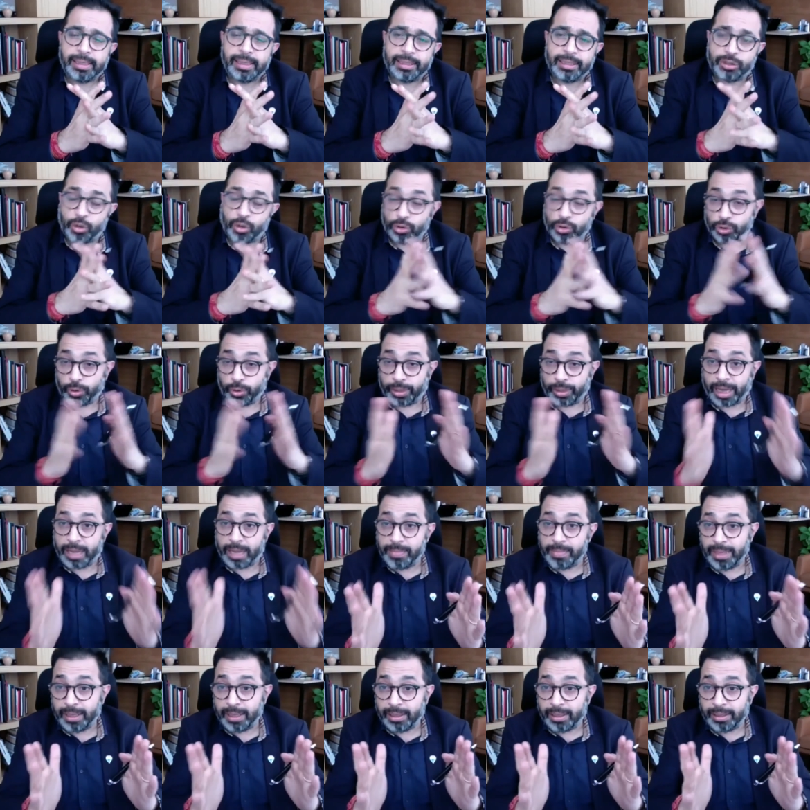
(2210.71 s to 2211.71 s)
it's also
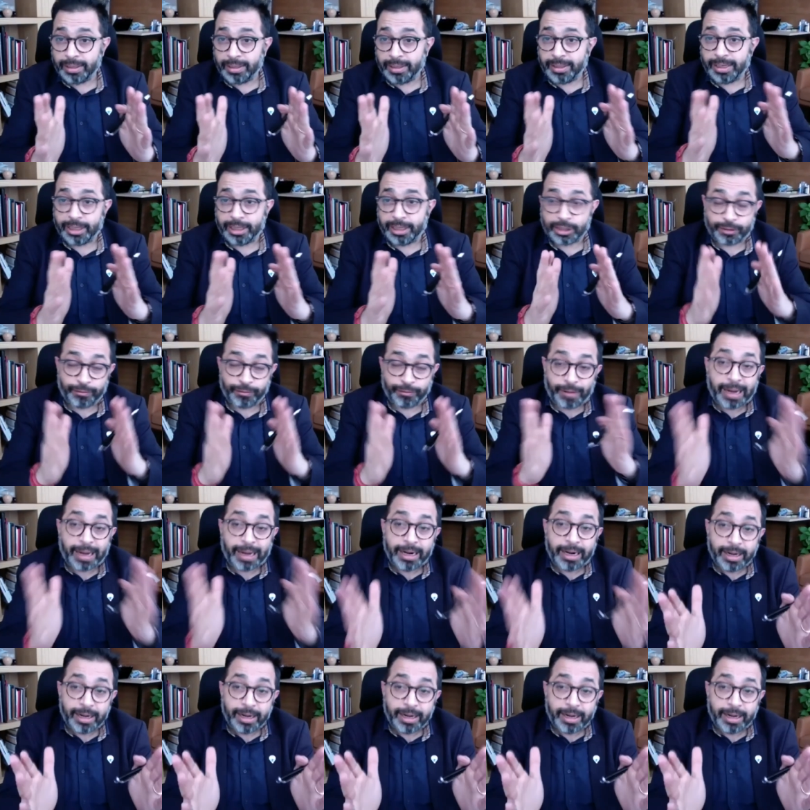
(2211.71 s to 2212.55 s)
timing it's fun